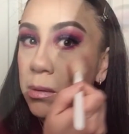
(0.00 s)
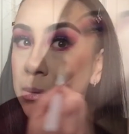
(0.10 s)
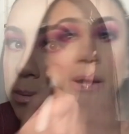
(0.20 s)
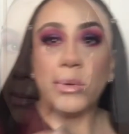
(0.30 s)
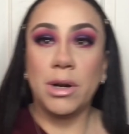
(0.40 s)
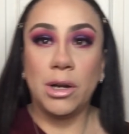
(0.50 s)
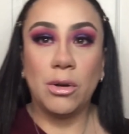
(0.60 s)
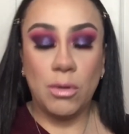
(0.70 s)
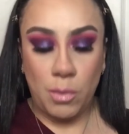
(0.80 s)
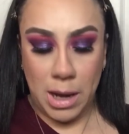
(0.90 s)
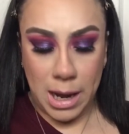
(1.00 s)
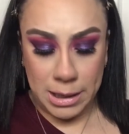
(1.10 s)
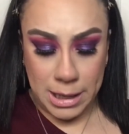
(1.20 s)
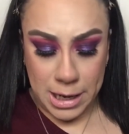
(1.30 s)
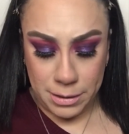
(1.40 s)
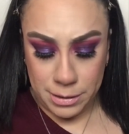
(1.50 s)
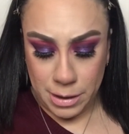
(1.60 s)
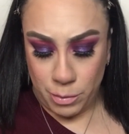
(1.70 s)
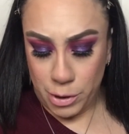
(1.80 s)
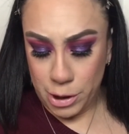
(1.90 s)
Now we're going to go in with highlight.
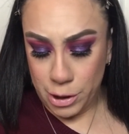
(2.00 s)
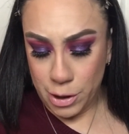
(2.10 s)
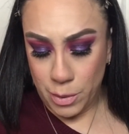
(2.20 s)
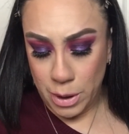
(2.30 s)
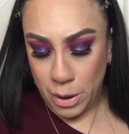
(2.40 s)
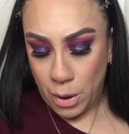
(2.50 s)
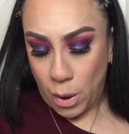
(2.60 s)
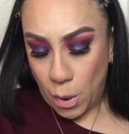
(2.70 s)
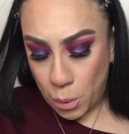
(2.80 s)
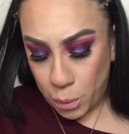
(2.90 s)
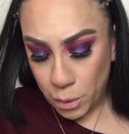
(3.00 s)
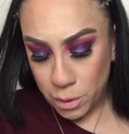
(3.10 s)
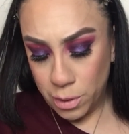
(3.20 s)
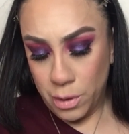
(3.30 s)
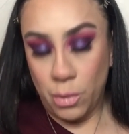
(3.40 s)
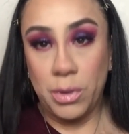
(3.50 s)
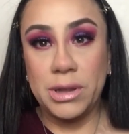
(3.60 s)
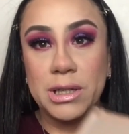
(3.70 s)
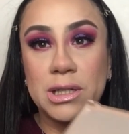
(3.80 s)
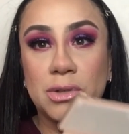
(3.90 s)
And we're going to go in with
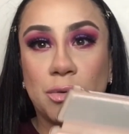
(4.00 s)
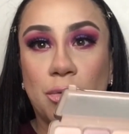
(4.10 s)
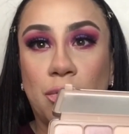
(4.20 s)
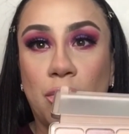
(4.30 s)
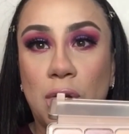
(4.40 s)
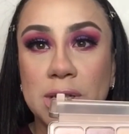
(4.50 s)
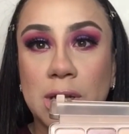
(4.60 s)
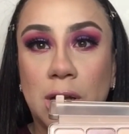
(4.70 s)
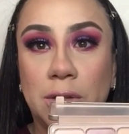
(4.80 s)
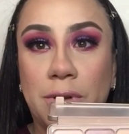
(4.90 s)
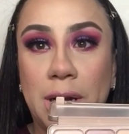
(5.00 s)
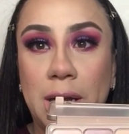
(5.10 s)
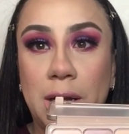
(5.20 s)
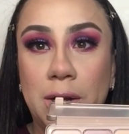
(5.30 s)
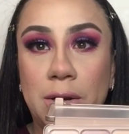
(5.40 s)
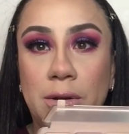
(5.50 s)
this Frost color right here